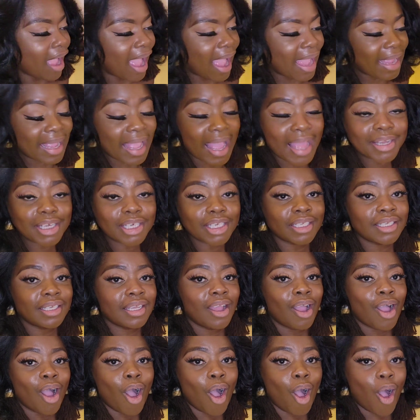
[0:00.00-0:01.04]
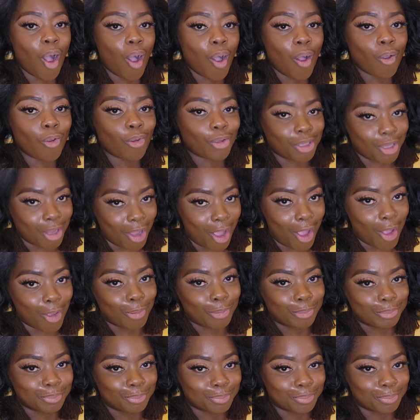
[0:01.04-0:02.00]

I got a haul, y'all.